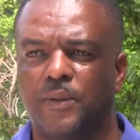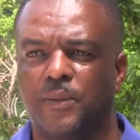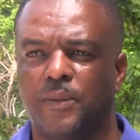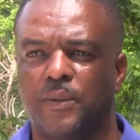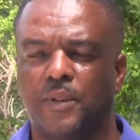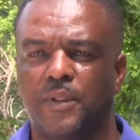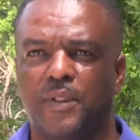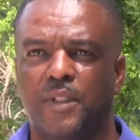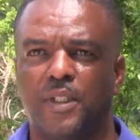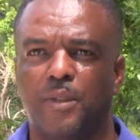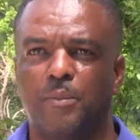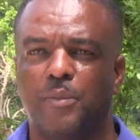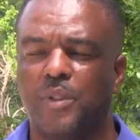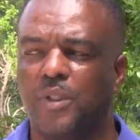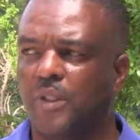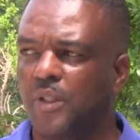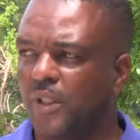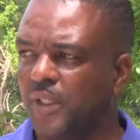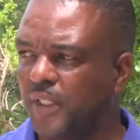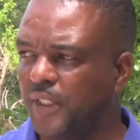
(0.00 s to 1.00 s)
were
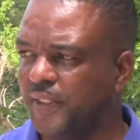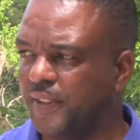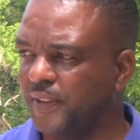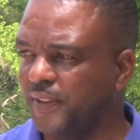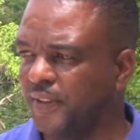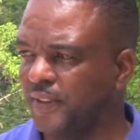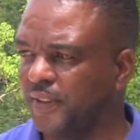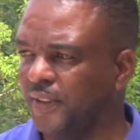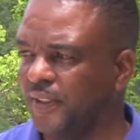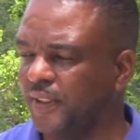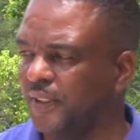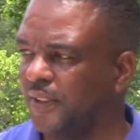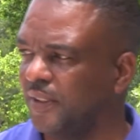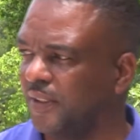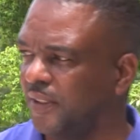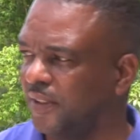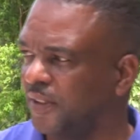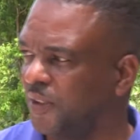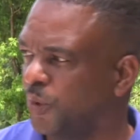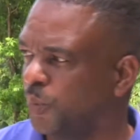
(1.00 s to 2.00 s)
employed
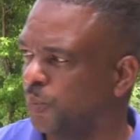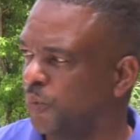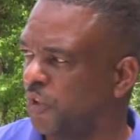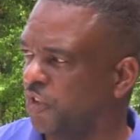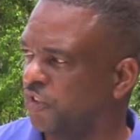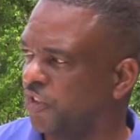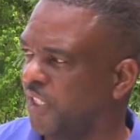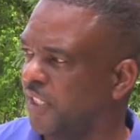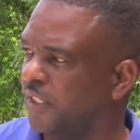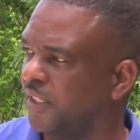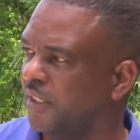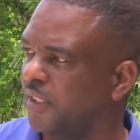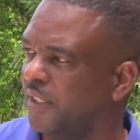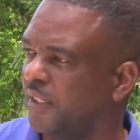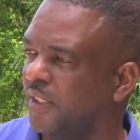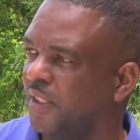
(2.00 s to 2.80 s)
on this project.